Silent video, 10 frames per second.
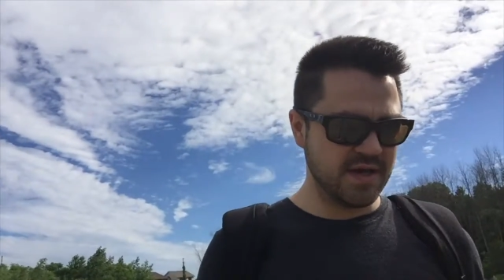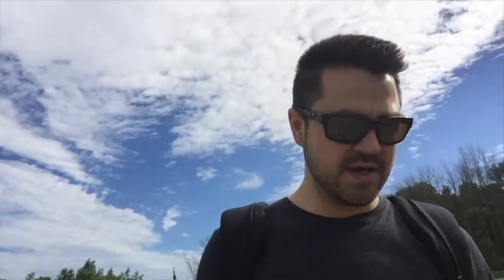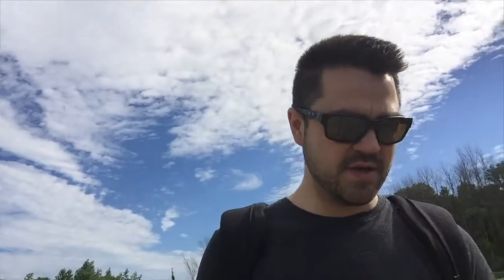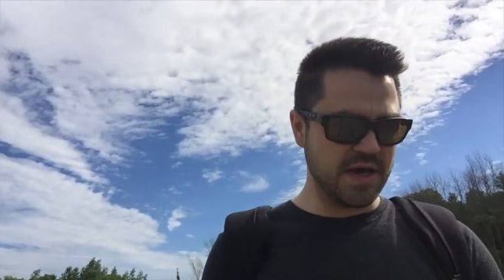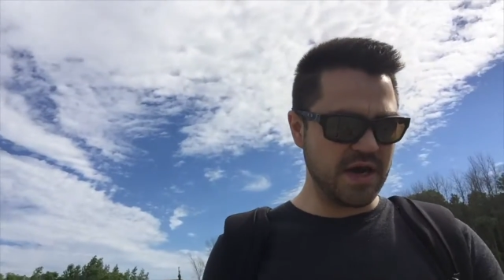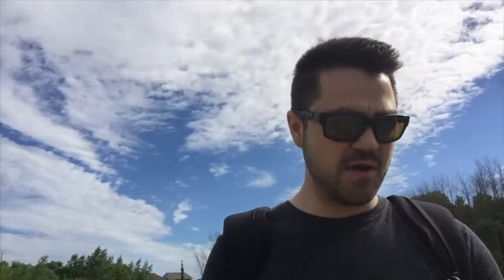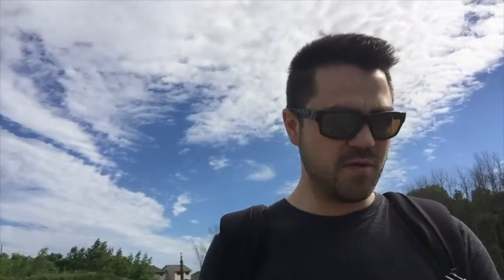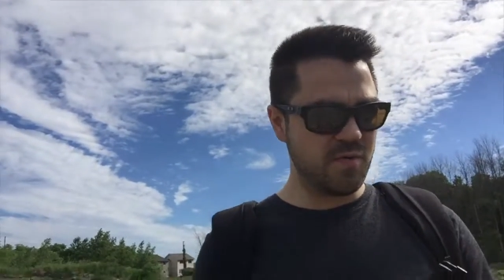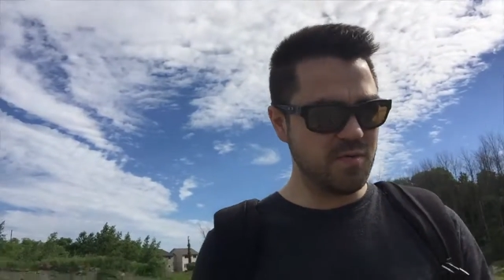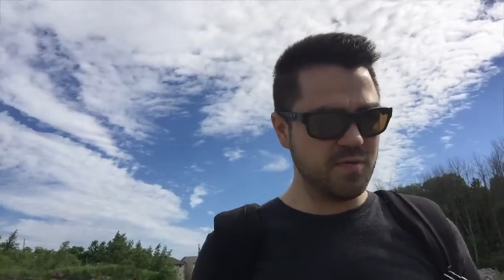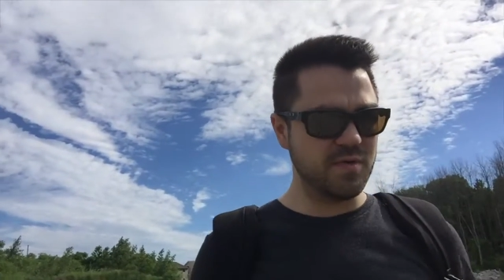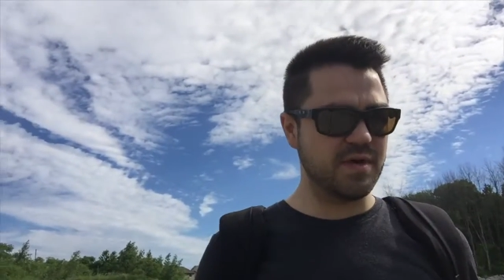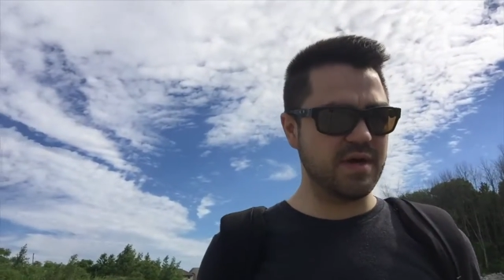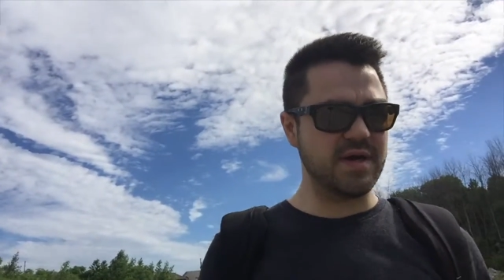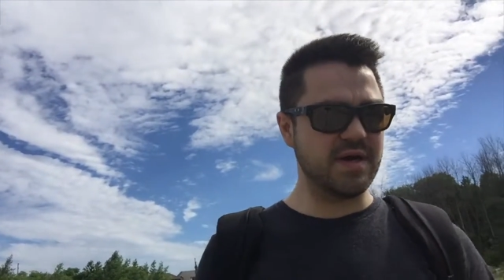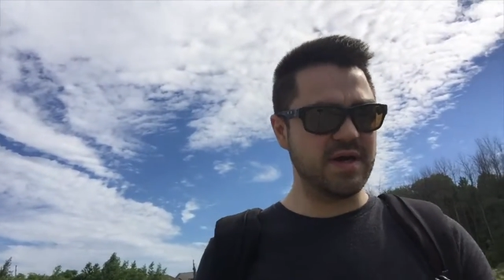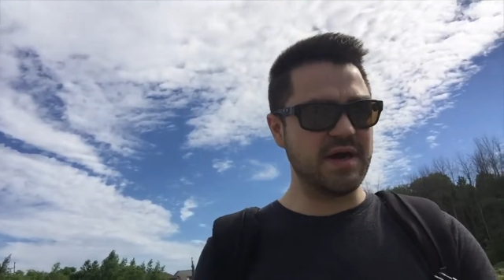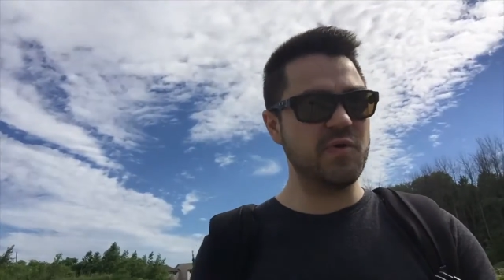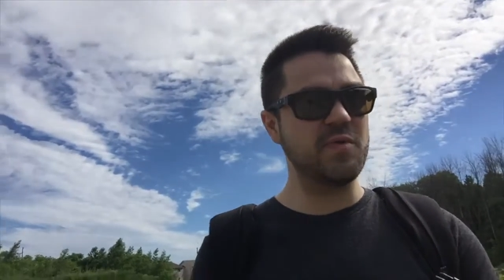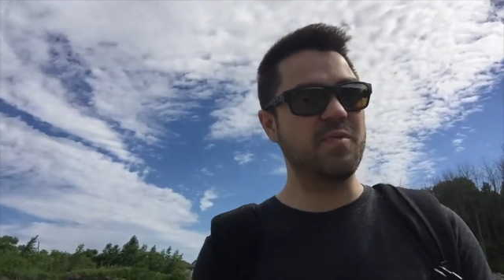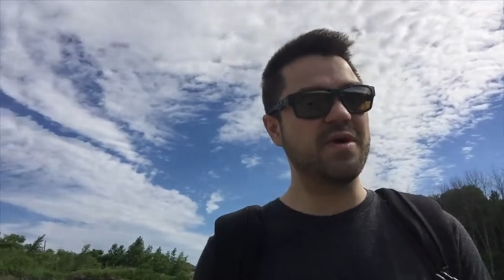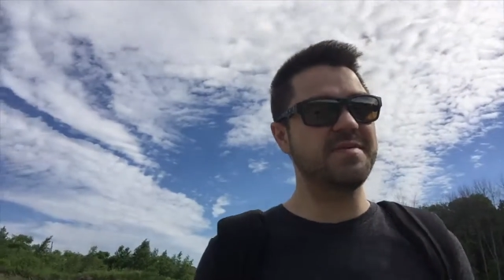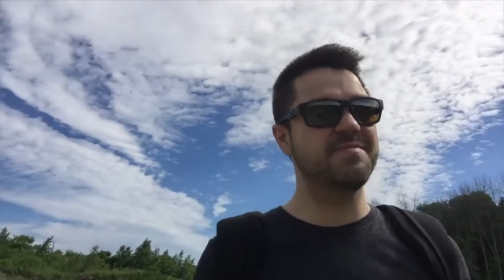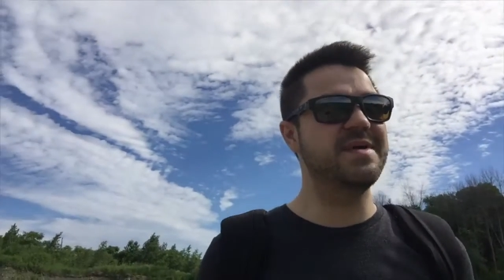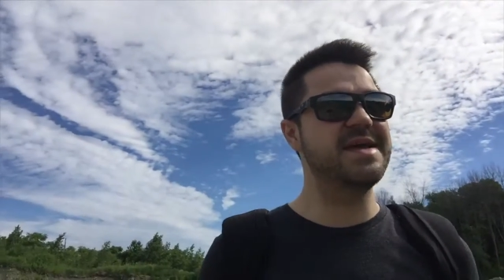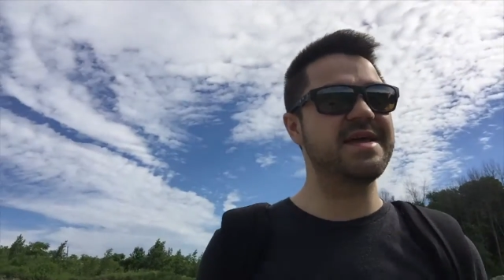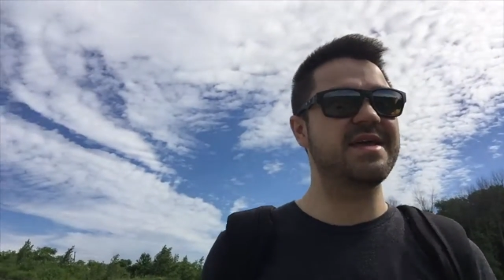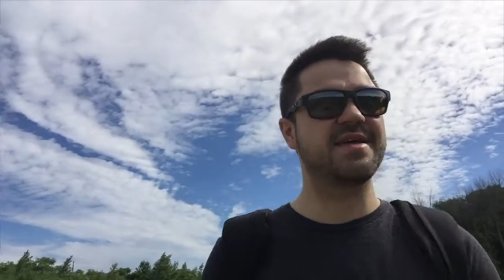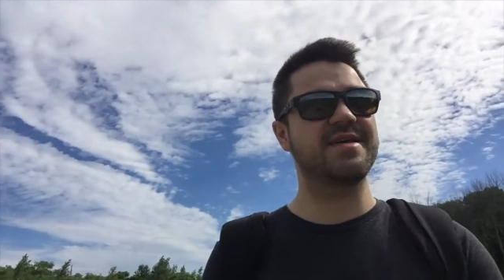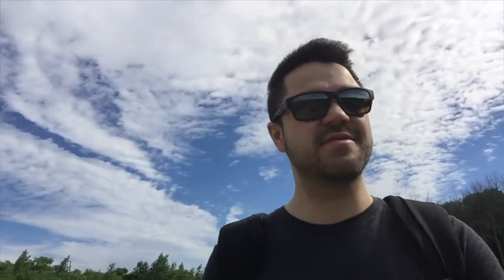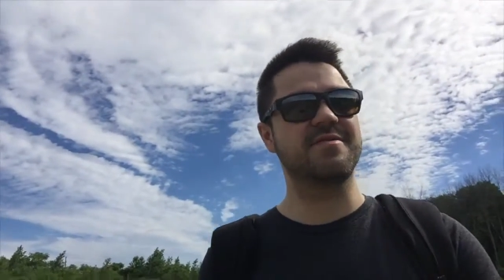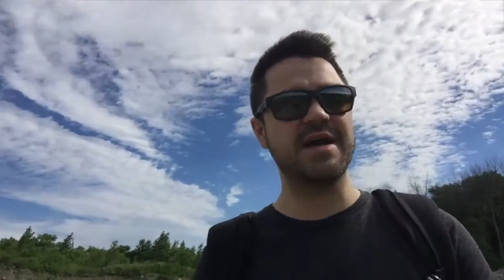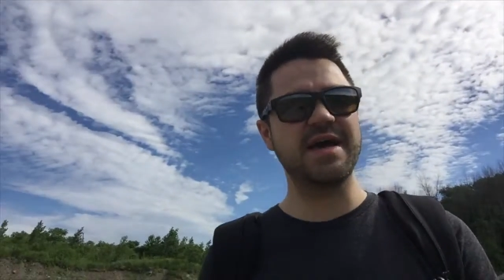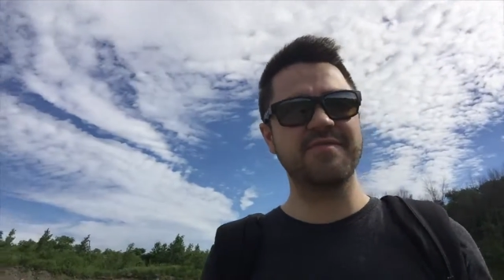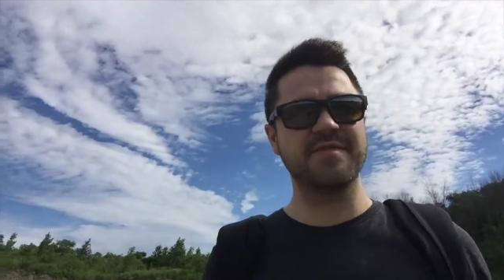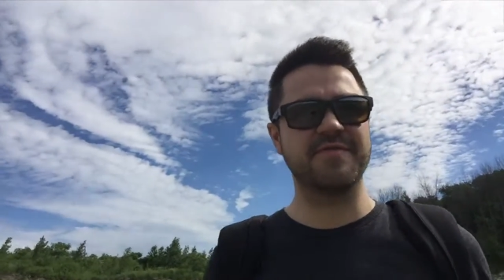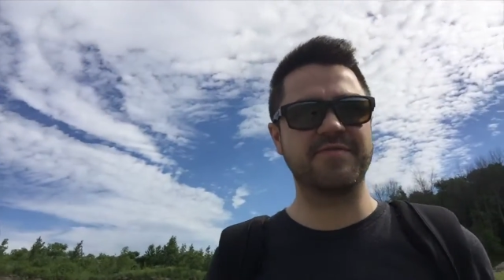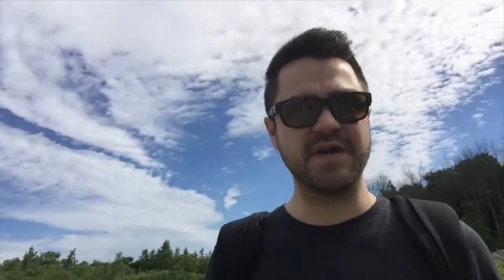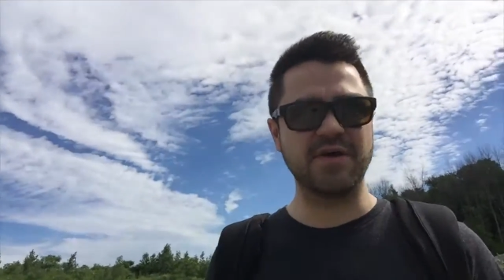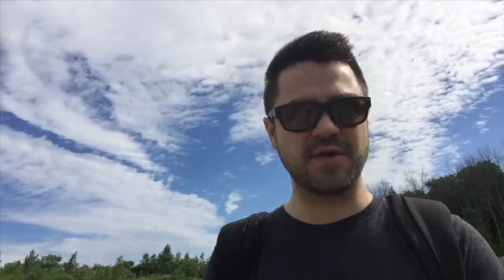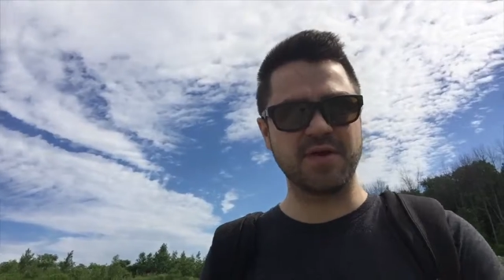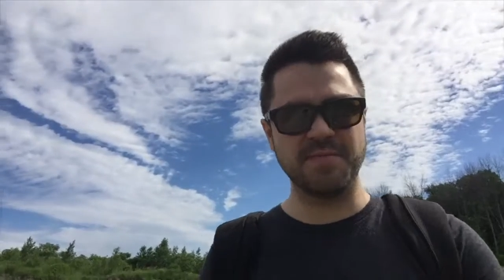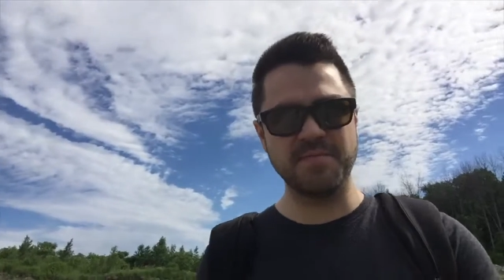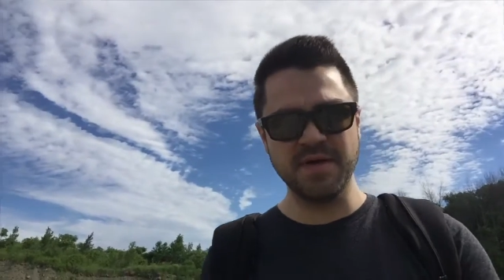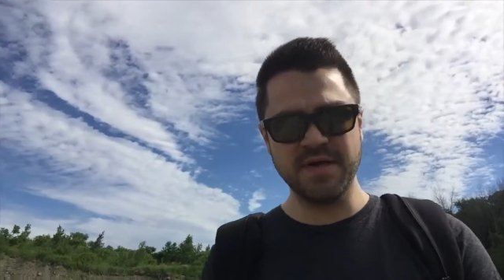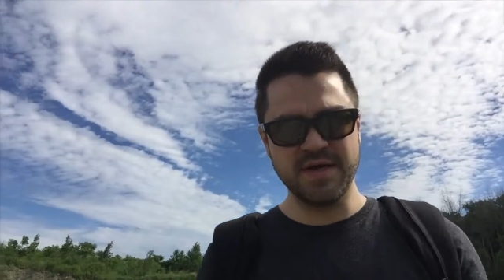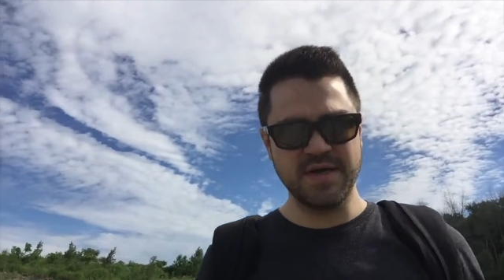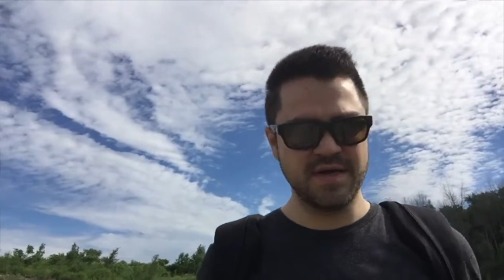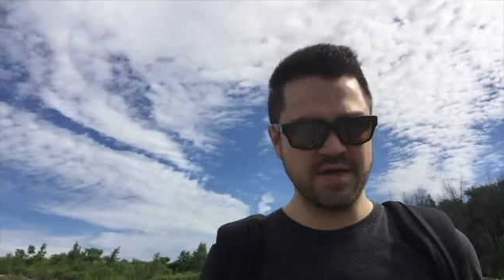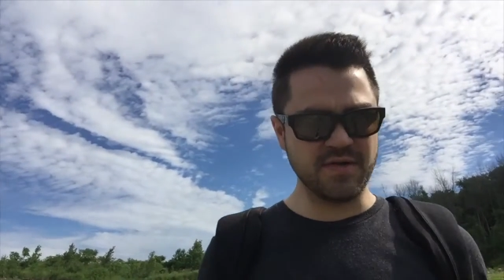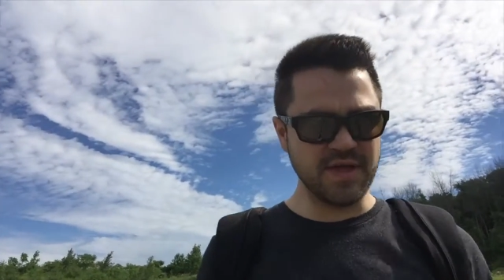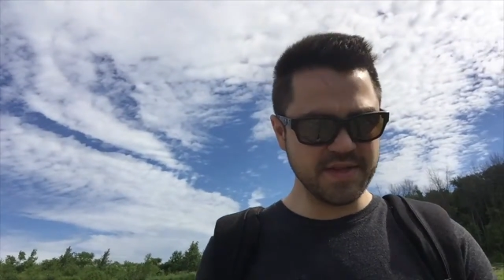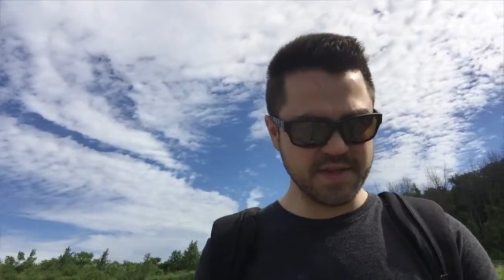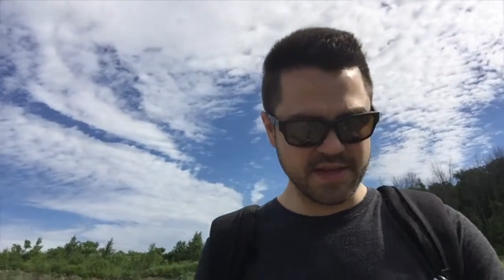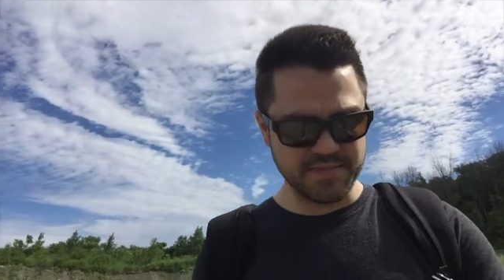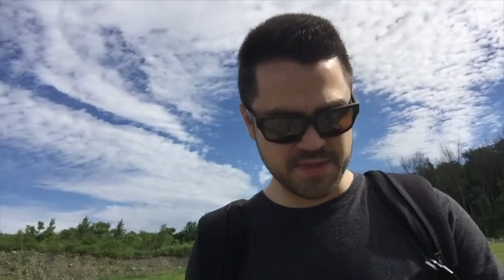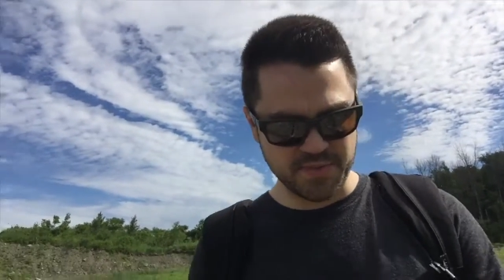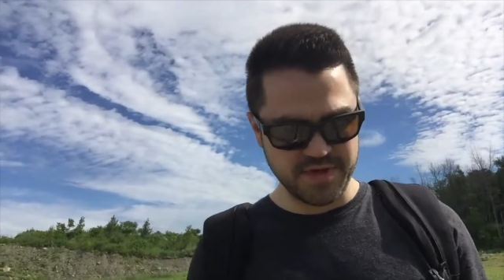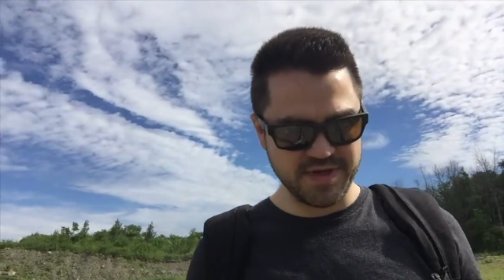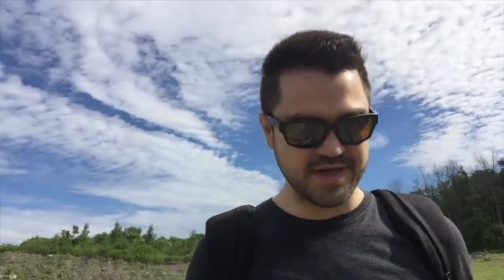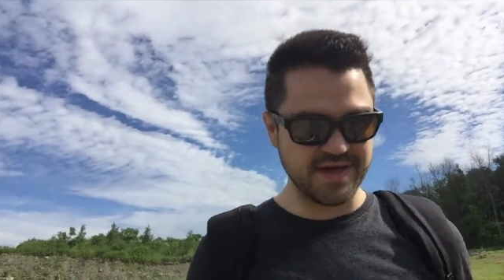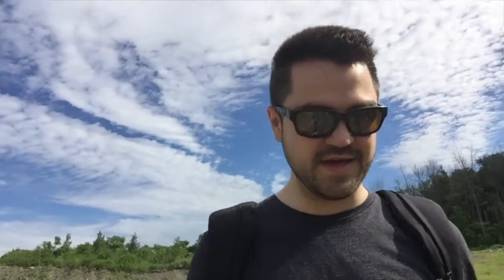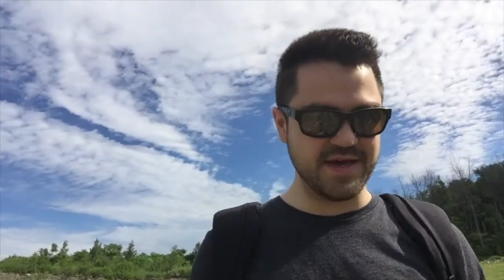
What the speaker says: how we want to make or have a different outcome. A lot of times we